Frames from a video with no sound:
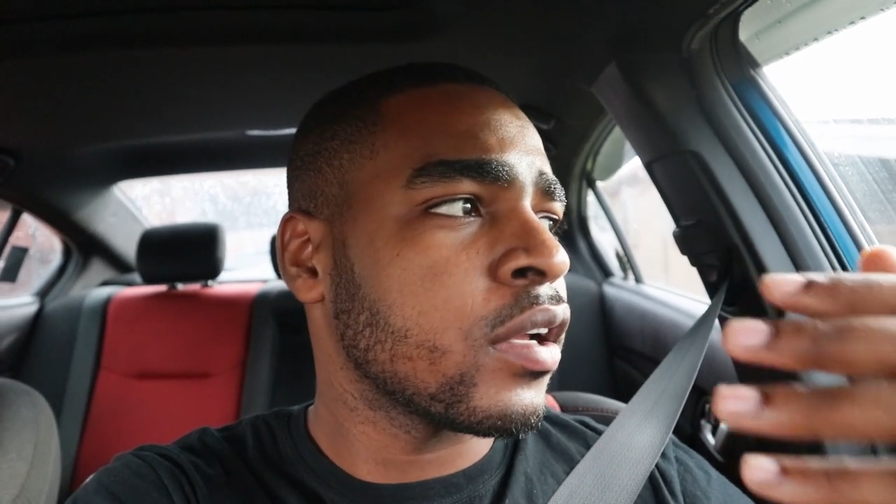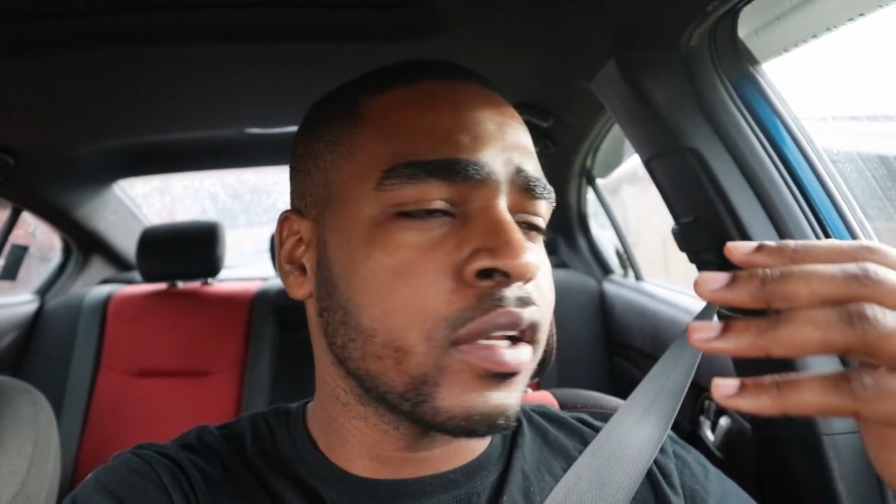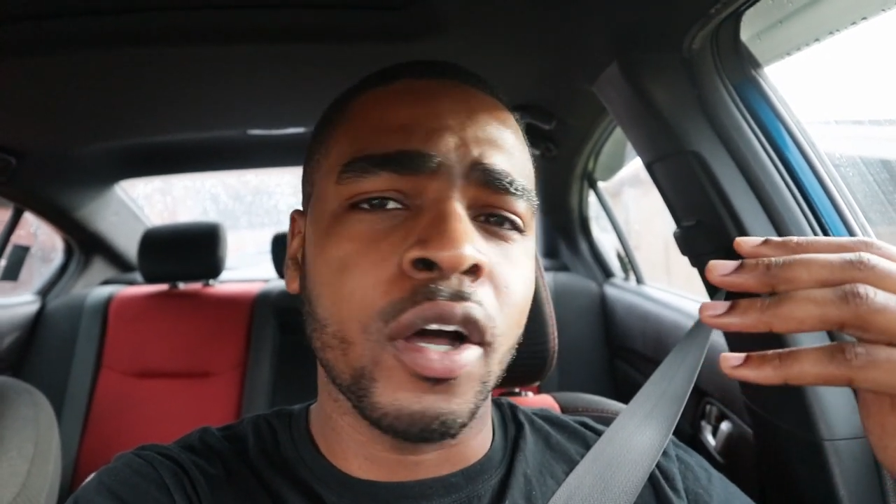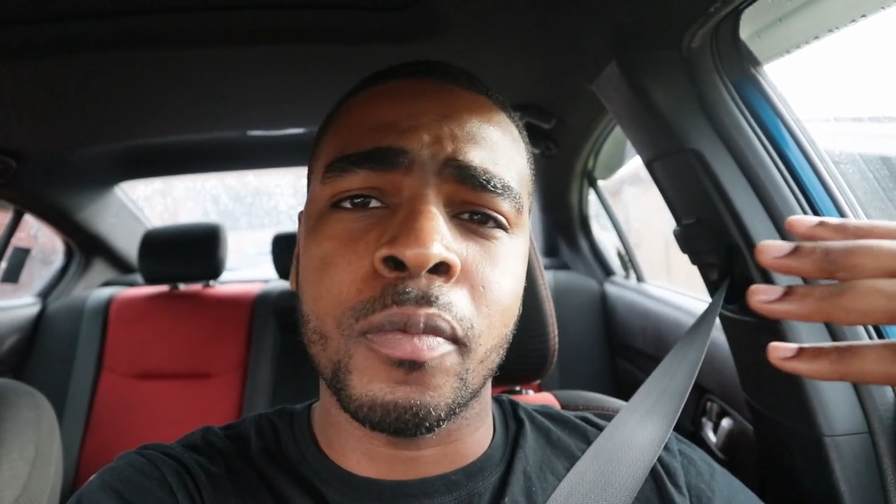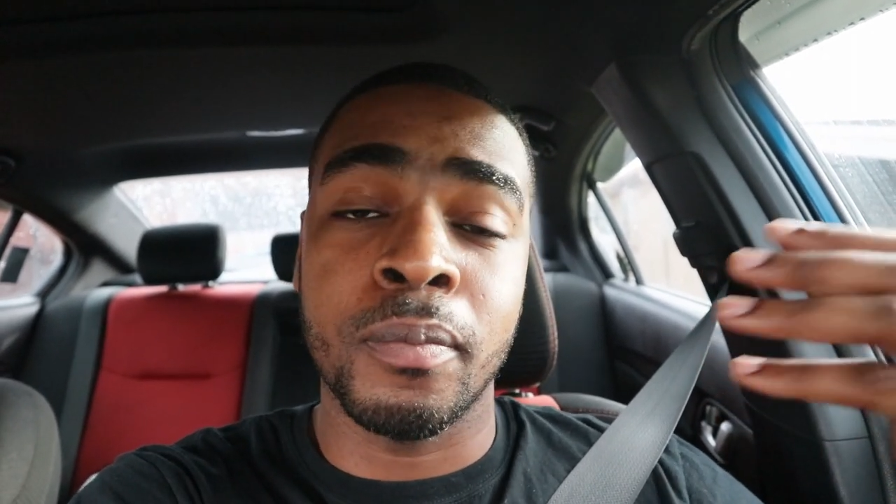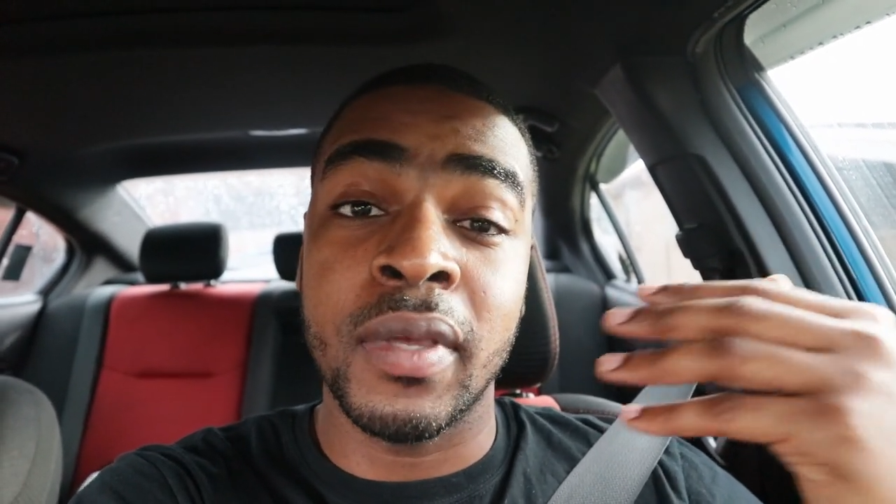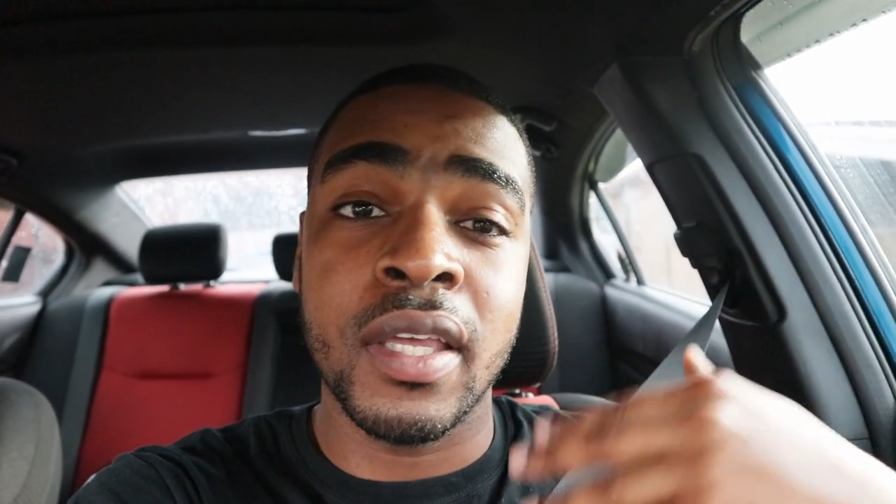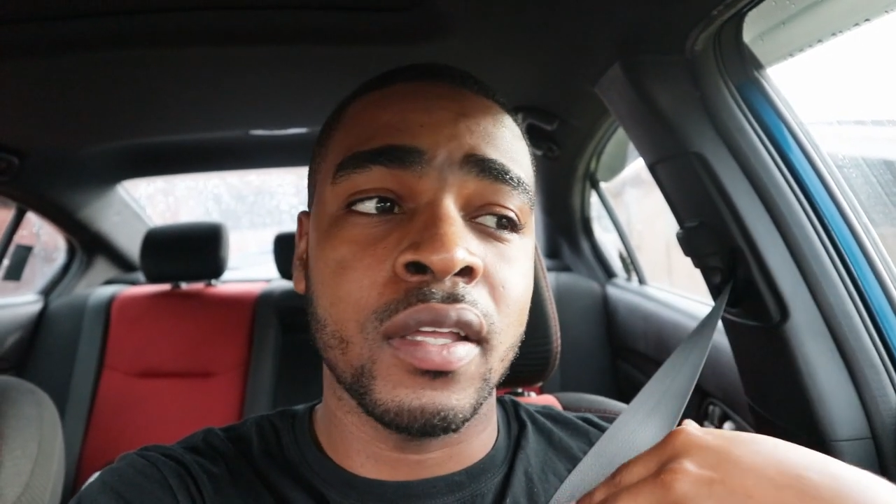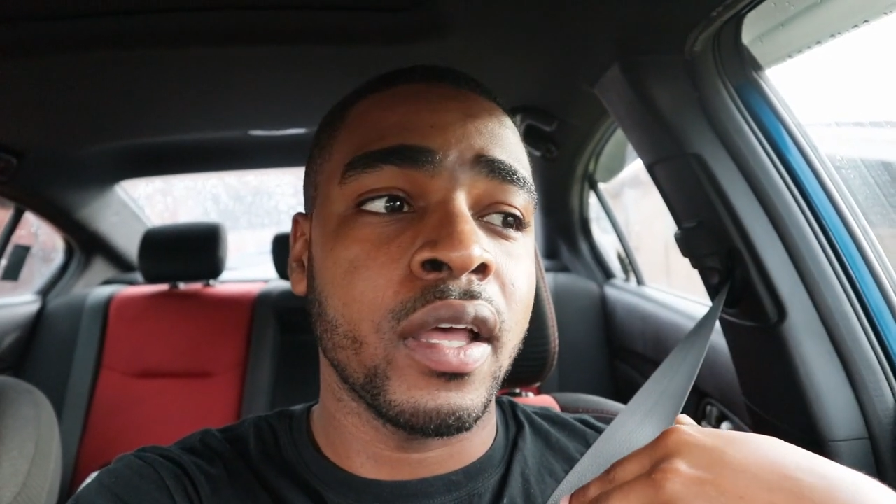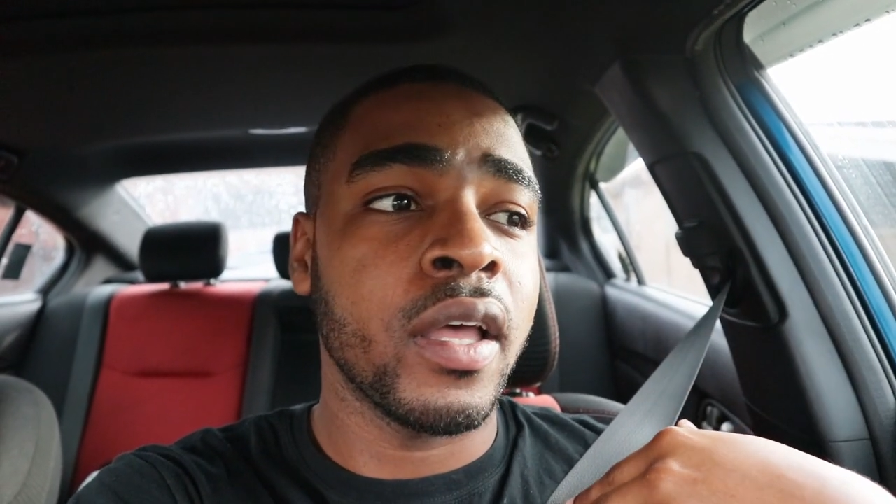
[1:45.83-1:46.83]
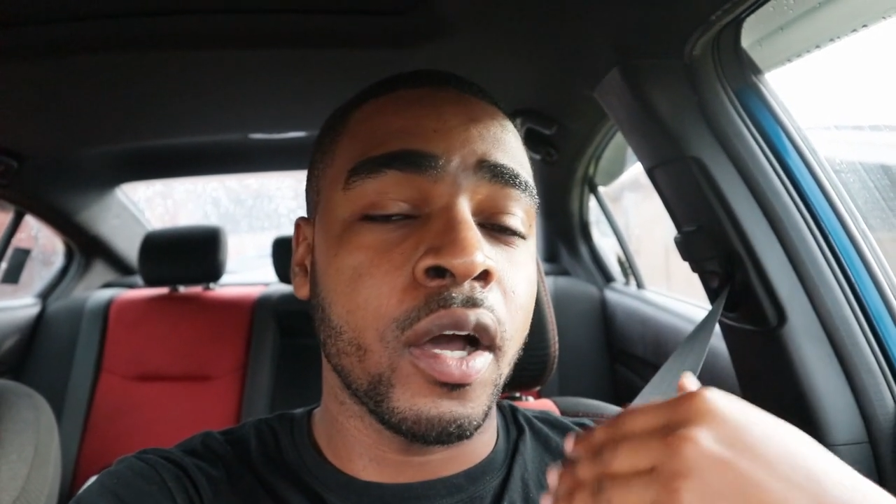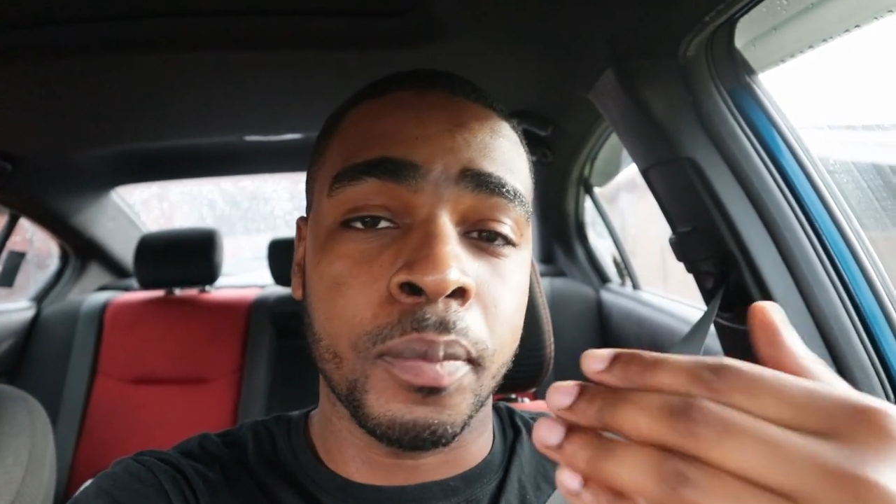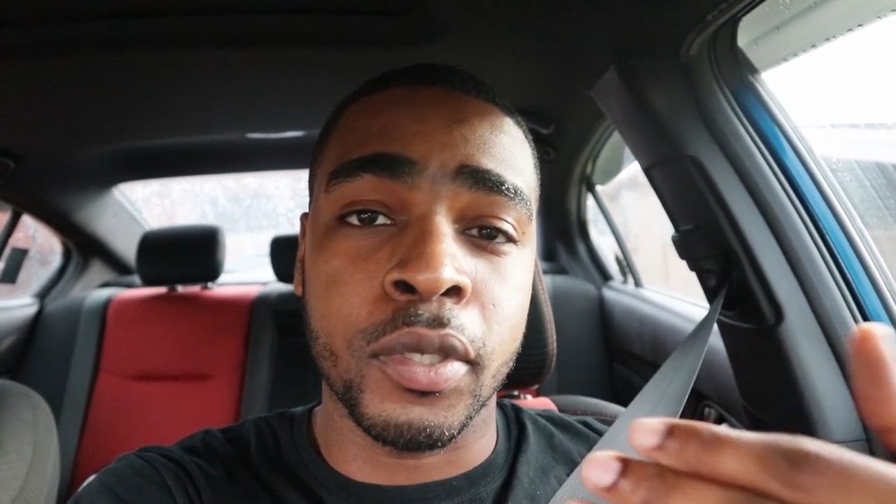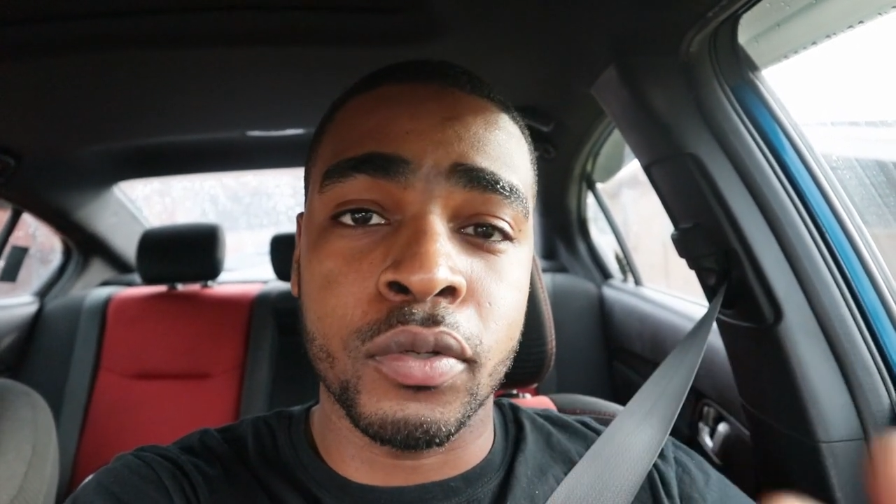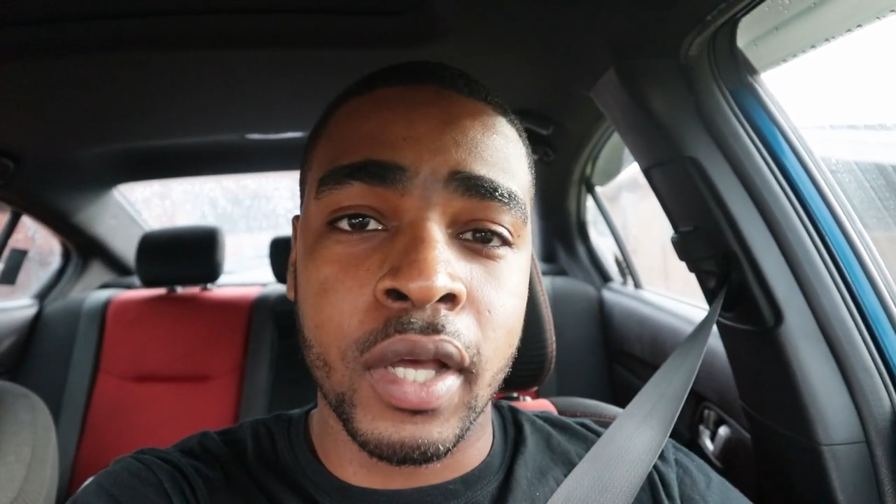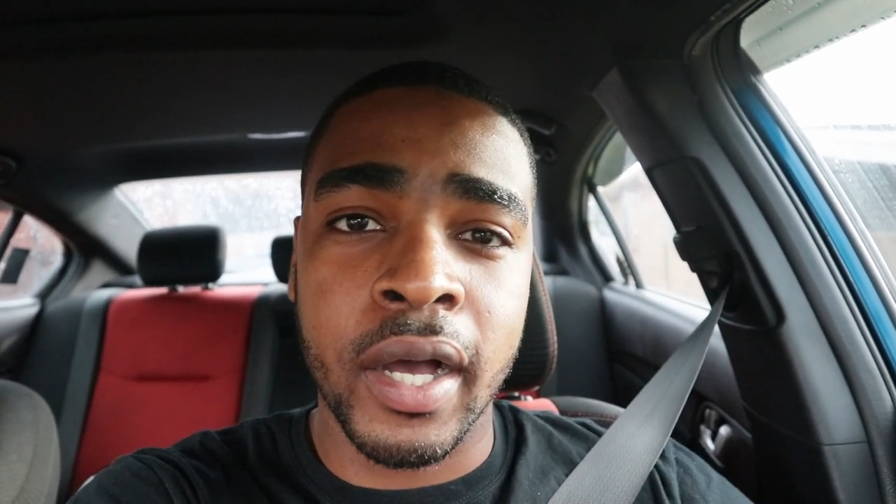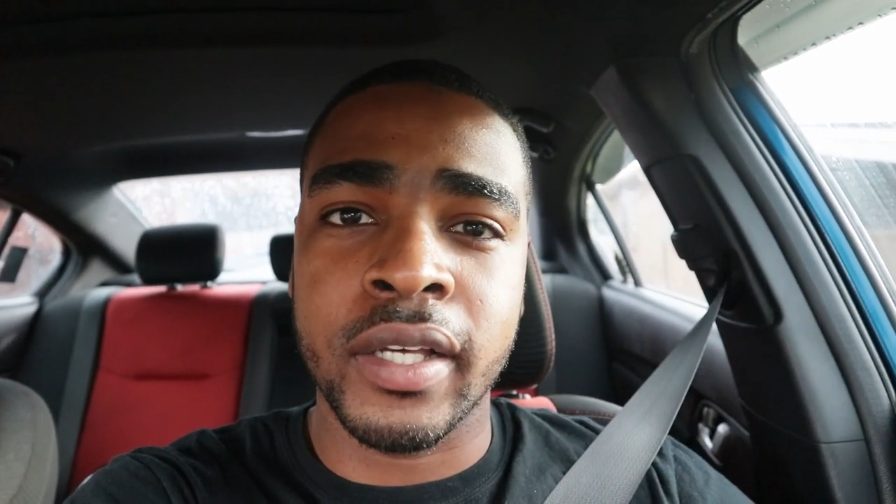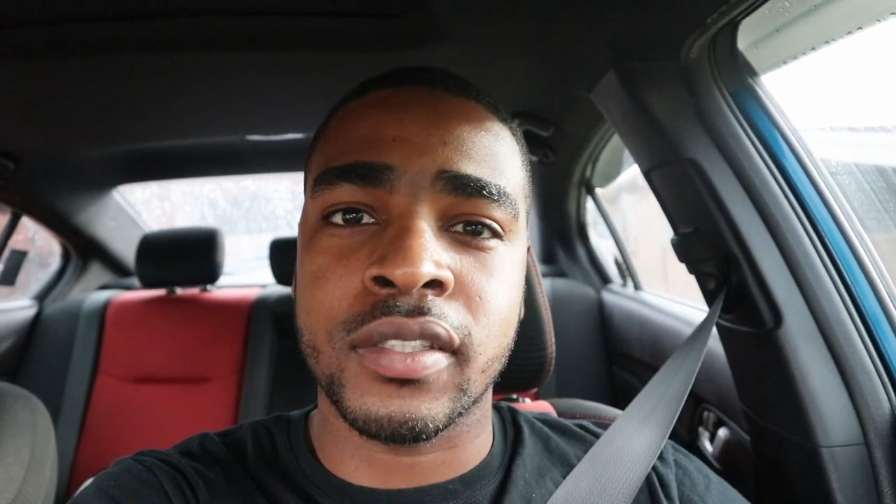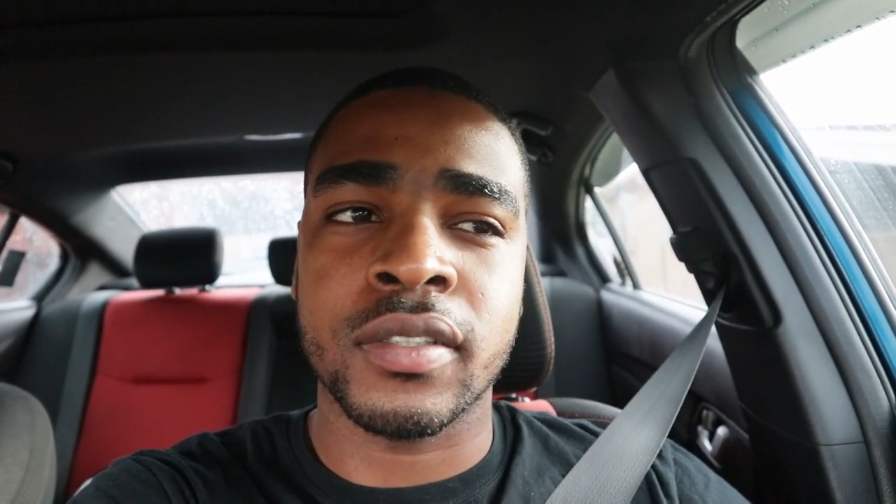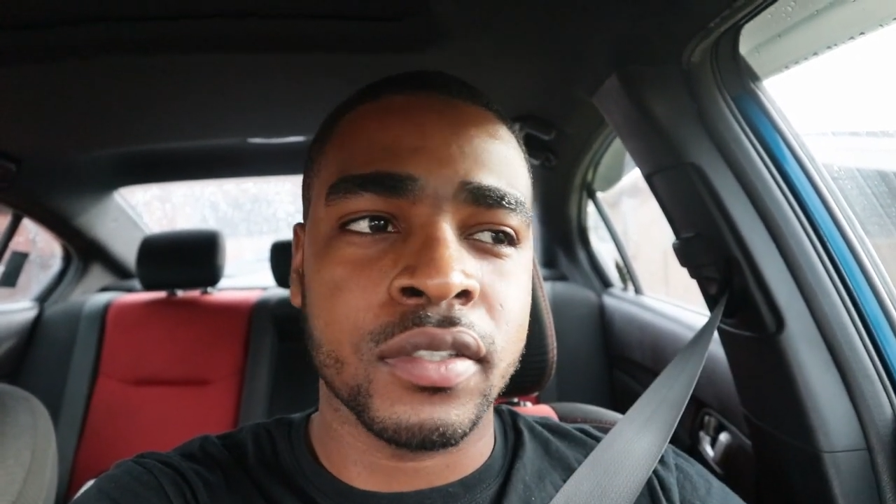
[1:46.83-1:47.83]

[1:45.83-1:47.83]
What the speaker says: and help me help you guys,